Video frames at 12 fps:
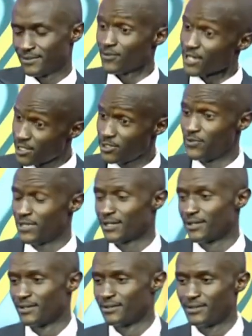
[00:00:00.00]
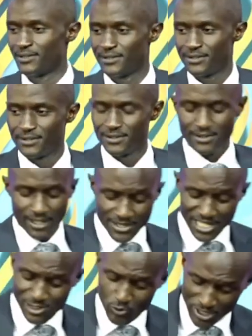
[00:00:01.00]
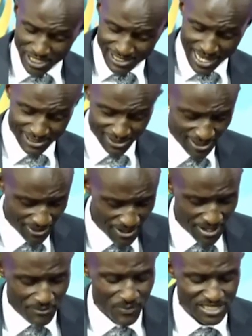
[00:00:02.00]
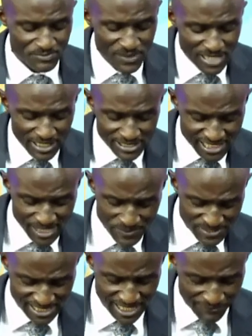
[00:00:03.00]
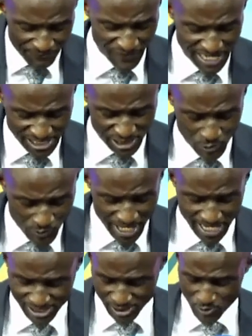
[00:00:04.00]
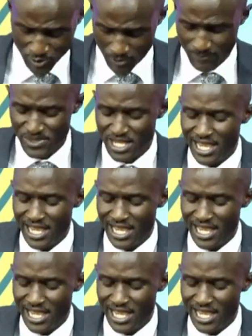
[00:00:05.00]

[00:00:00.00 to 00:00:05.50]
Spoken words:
What are you doing? And that's what he's asked. But it seems he fails to get to know.